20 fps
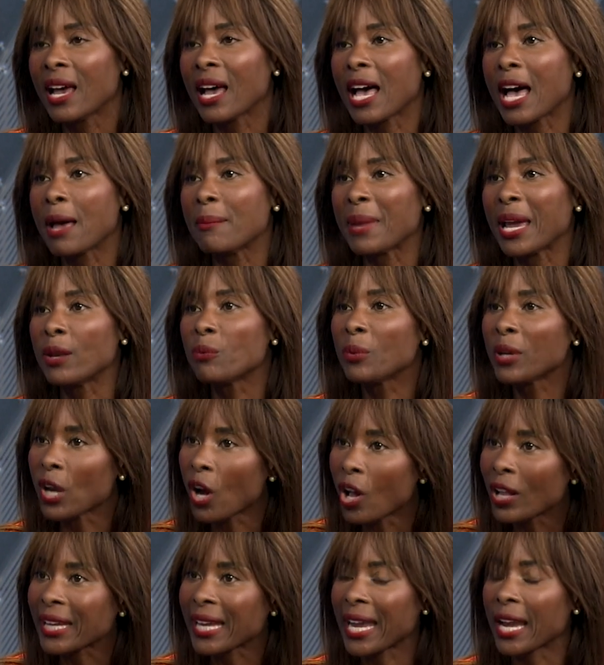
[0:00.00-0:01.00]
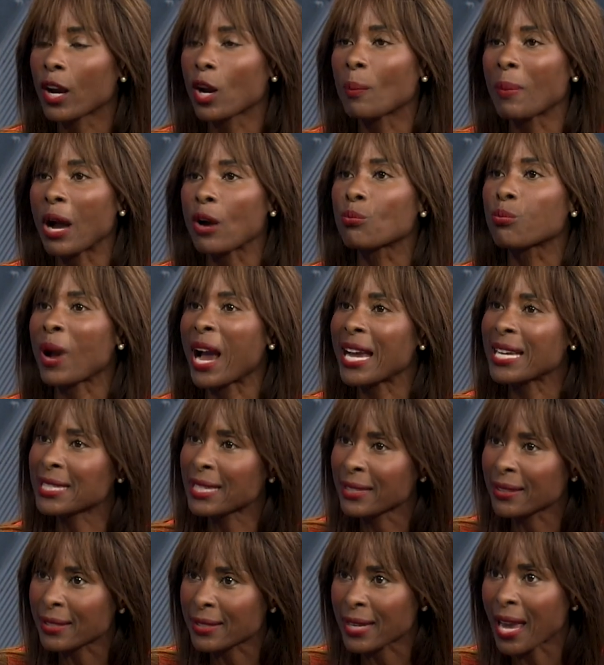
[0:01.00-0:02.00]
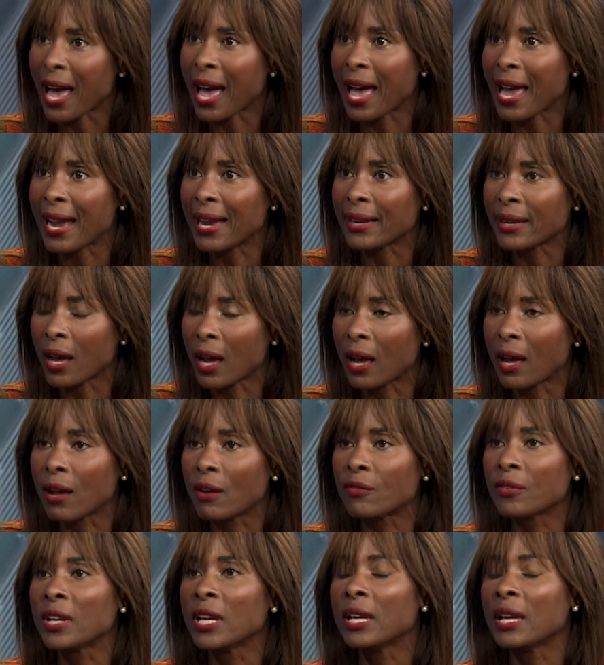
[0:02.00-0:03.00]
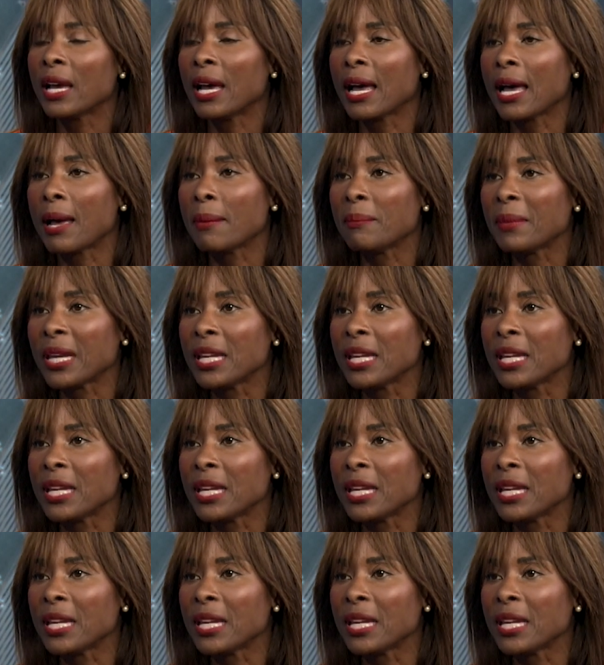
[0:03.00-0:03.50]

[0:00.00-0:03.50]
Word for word: Um, and we all care about rising the tide of um,